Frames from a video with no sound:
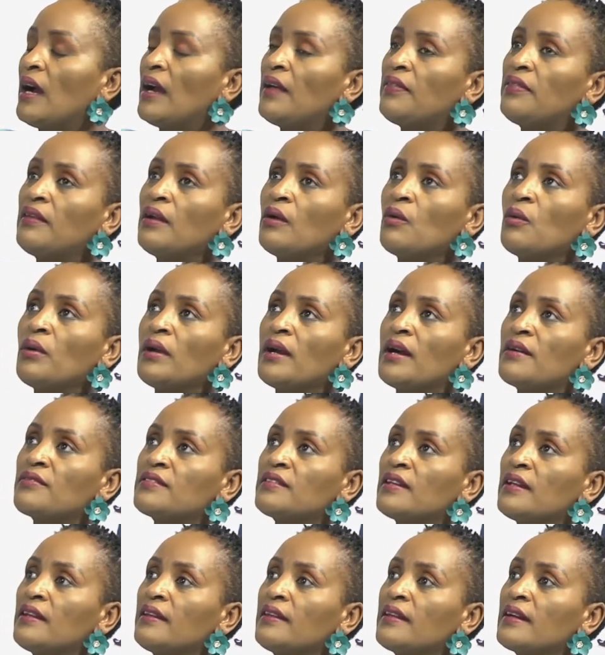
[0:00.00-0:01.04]
I think we have
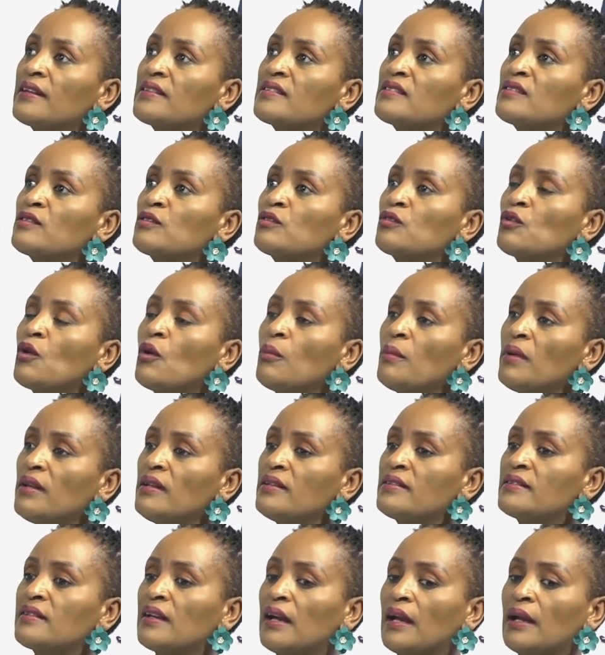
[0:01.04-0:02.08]
said that so many
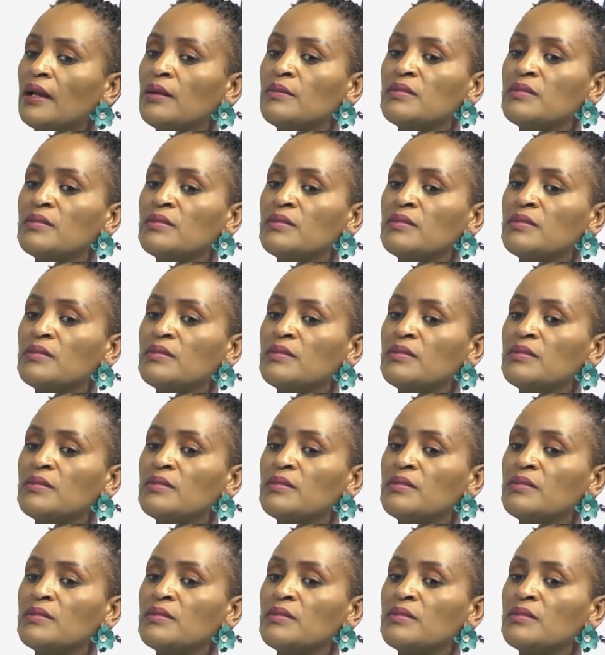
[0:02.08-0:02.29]
times.